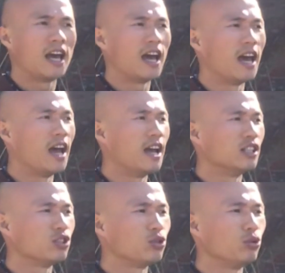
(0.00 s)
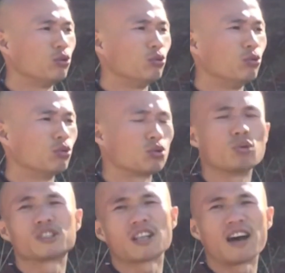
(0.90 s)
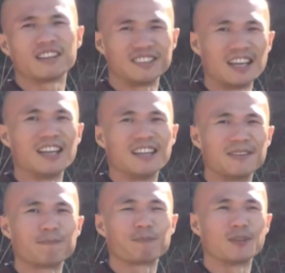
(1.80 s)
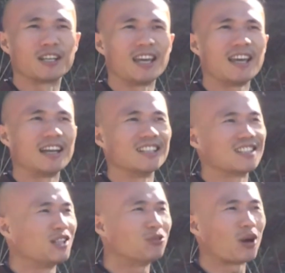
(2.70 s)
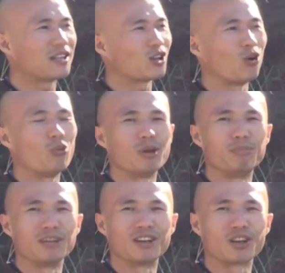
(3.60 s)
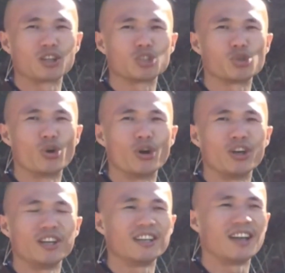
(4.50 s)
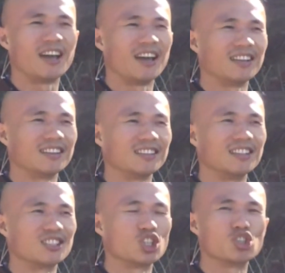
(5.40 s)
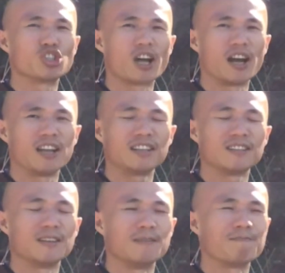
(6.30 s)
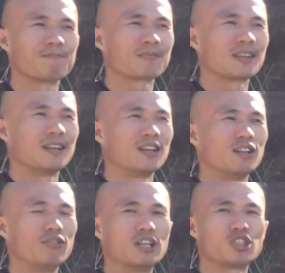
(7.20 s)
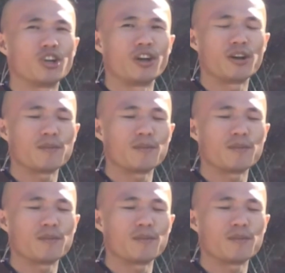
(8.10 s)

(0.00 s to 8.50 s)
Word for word: and to to start the day. Okay, and the sunrise always bring a lot of joy and the sunshine, fresh air.